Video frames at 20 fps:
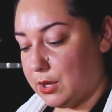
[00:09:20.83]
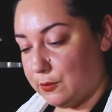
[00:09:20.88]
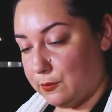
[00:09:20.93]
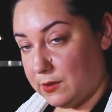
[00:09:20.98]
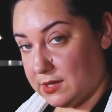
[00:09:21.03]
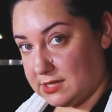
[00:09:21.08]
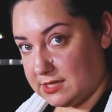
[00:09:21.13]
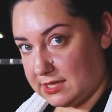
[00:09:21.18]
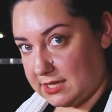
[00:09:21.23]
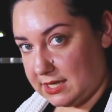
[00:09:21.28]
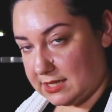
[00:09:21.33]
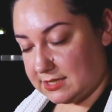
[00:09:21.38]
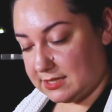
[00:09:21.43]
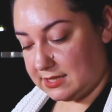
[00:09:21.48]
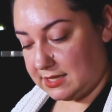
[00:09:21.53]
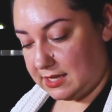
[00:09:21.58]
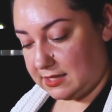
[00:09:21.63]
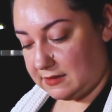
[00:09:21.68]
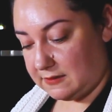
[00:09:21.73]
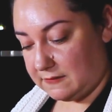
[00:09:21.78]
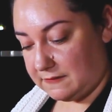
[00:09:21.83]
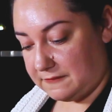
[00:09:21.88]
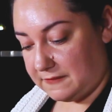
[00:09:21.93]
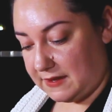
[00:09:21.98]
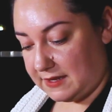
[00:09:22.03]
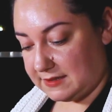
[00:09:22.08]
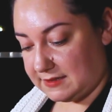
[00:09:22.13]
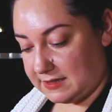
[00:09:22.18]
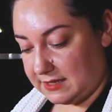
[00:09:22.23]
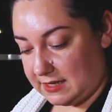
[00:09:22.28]
Once you get to the end of the
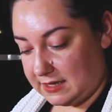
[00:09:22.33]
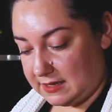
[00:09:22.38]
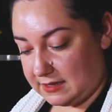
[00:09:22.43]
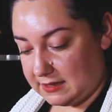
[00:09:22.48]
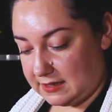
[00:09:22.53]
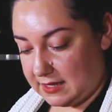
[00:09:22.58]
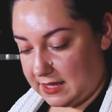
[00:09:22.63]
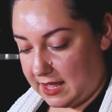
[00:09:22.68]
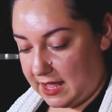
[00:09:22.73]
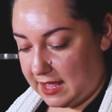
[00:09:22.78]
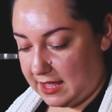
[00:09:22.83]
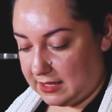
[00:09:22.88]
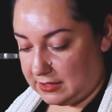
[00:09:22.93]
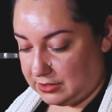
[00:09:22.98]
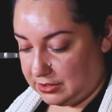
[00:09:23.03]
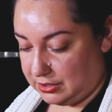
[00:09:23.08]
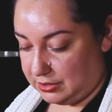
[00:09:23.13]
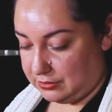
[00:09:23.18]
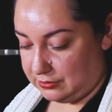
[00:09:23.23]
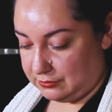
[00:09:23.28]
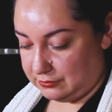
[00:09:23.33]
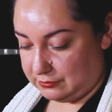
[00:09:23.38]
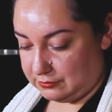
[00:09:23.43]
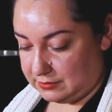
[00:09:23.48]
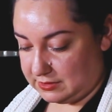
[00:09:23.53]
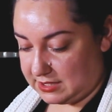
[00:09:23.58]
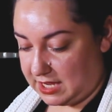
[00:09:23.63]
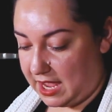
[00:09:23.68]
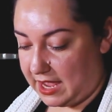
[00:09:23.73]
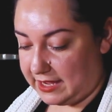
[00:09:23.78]
facing and you
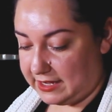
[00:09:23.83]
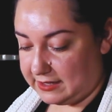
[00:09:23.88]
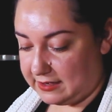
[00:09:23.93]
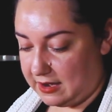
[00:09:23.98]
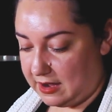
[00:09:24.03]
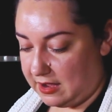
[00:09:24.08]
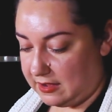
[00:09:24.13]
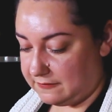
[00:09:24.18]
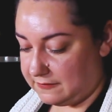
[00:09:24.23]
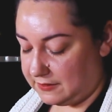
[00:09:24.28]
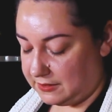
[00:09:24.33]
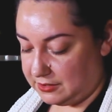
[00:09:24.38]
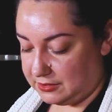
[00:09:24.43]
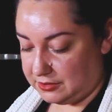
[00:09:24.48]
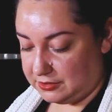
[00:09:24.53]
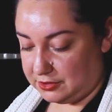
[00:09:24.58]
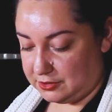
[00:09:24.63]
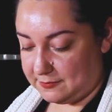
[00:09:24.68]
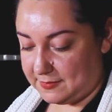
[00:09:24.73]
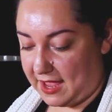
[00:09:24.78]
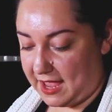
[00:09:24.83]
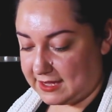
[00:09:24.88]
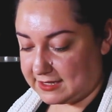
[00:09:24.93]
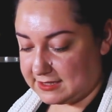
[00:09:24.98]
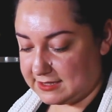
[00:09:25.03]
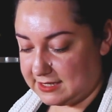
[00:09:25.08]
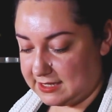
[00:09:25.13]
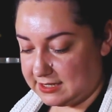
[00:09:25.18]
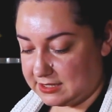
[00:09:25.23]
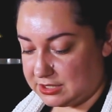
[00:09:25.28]
tie it off and you do your back
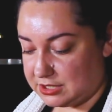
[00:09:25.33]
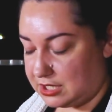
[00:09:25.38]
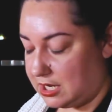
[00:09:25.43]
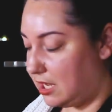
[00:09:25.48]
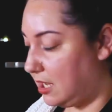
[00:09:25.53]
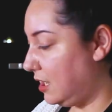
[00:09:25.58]
stitch,